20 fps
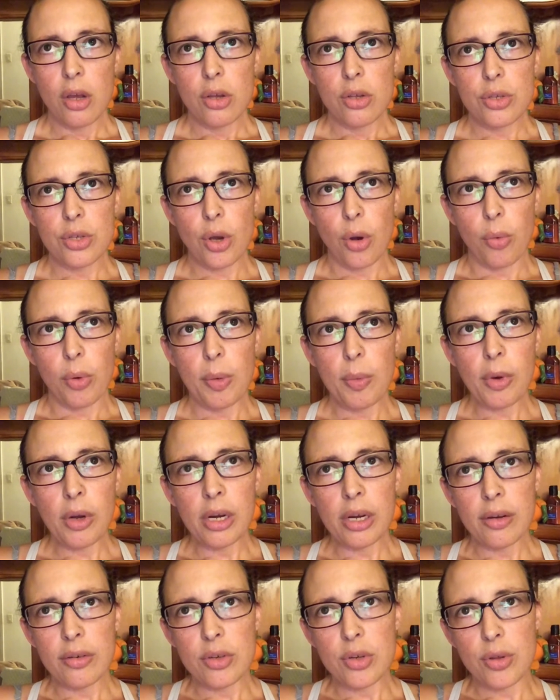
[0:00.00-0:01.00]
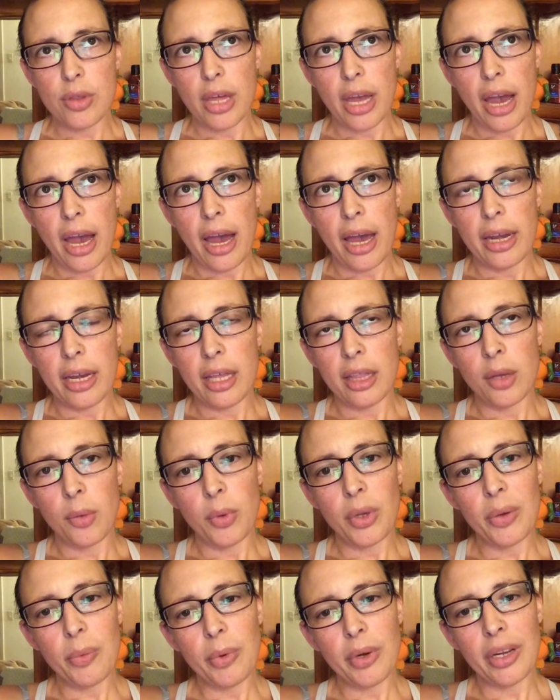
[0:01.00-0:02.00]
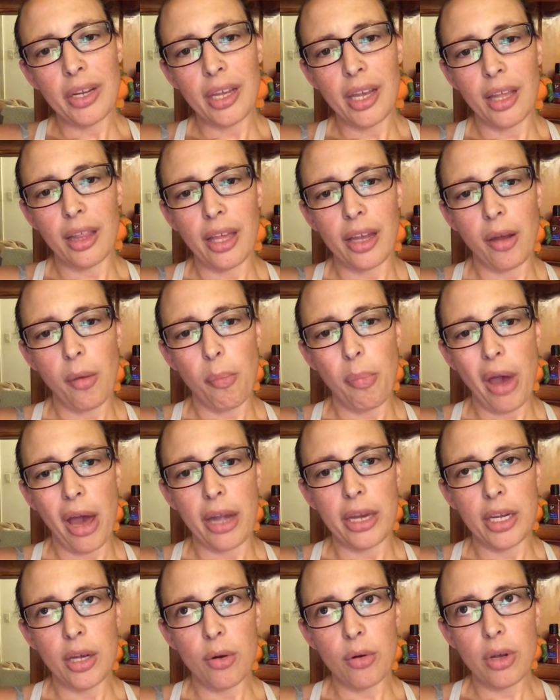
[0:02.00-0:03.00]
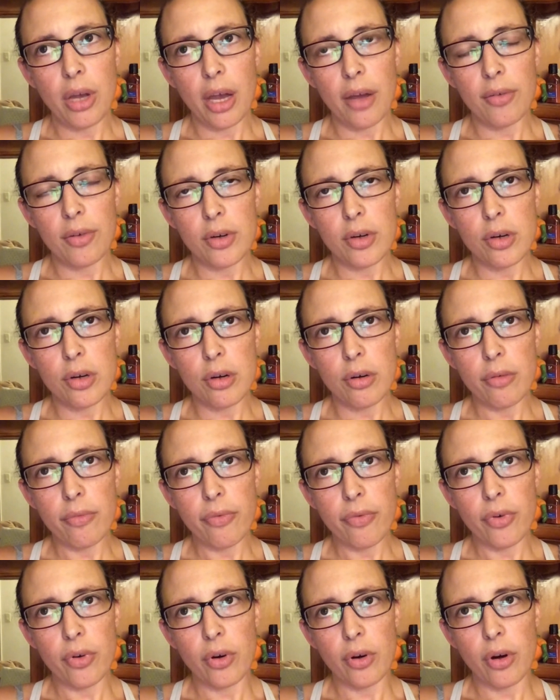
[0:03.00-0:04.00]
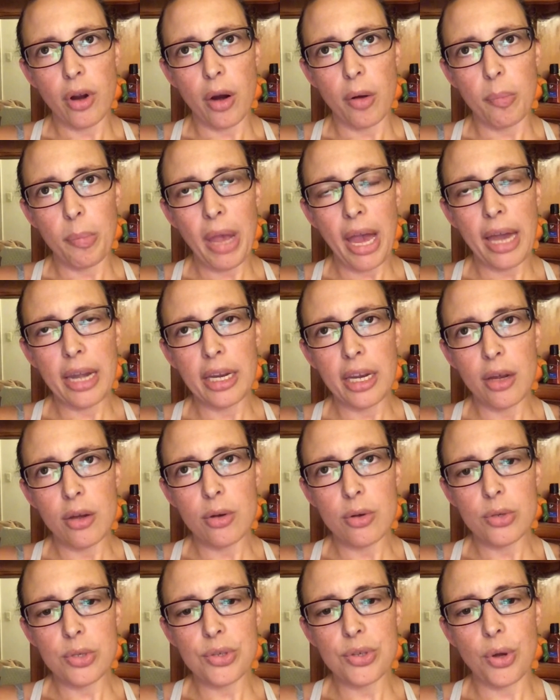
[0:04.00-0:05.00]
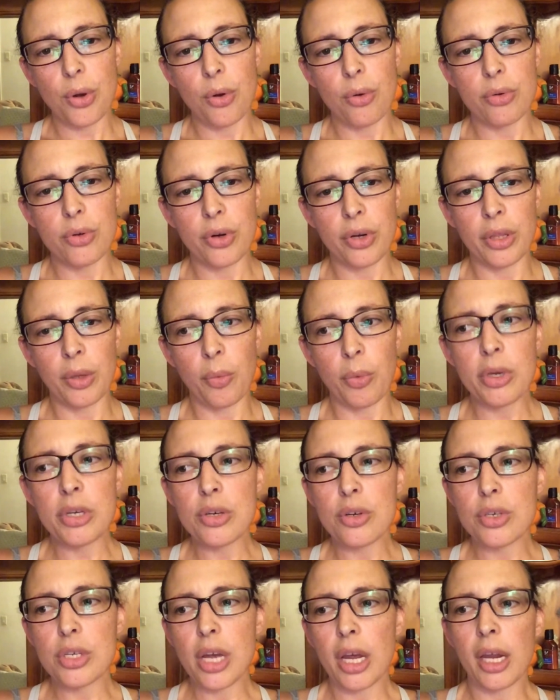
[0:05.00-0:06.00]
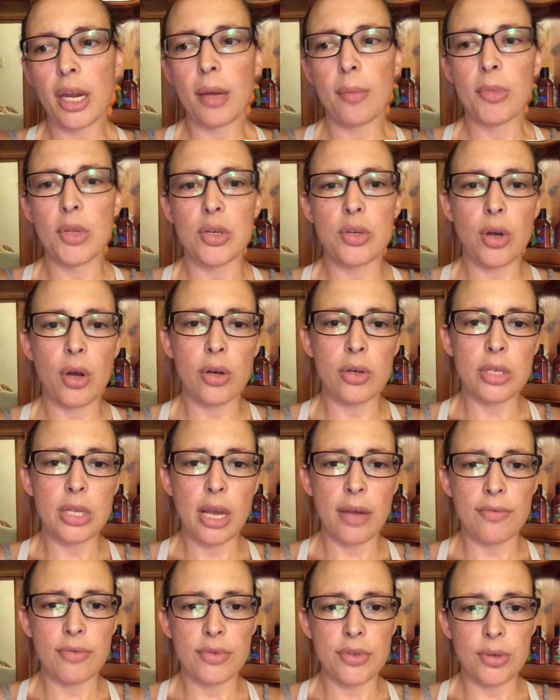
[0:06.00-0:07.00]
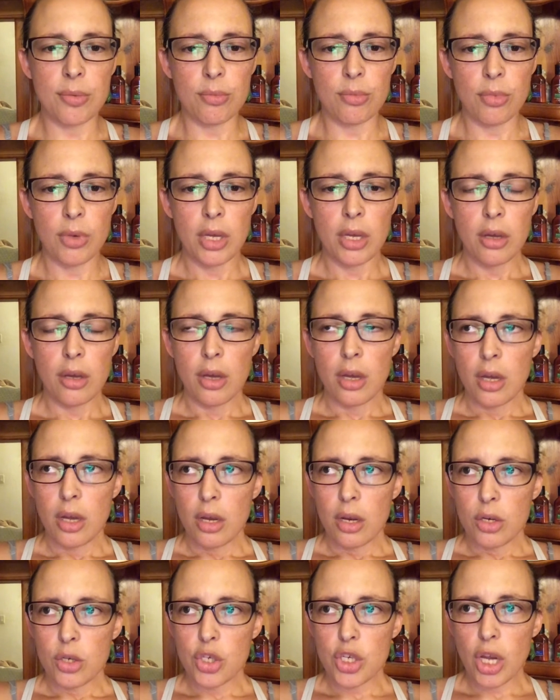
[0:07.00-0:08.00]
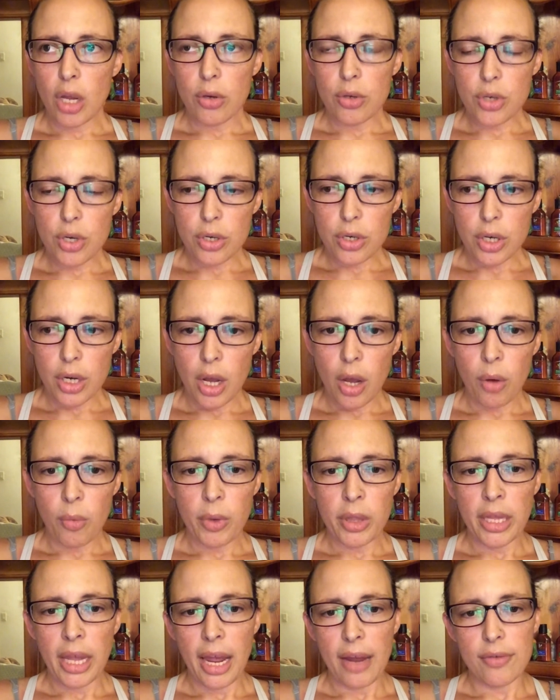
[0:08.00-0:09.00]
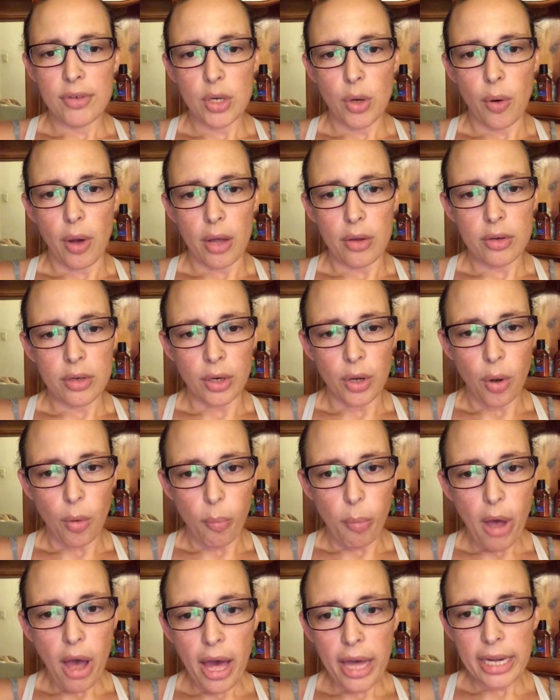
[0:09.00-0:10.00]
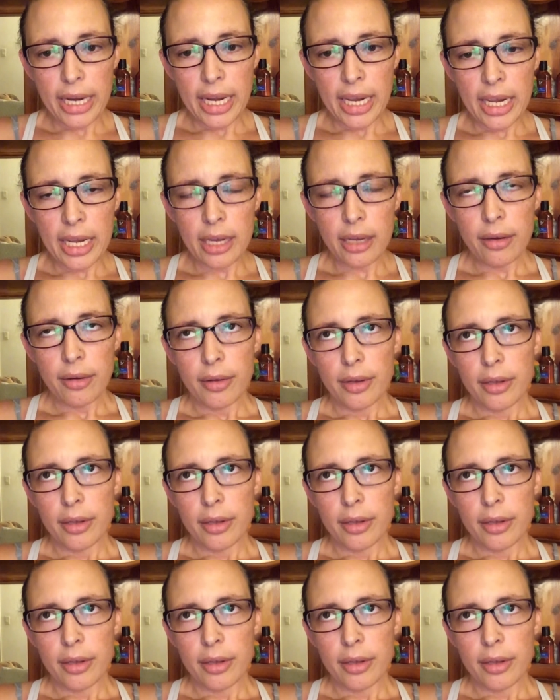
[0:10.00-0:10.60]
So we want to do that, and then we want to get like a patio cover for our patio, so during the winter time the dogs have some shelter to go when they have to go out and go potty.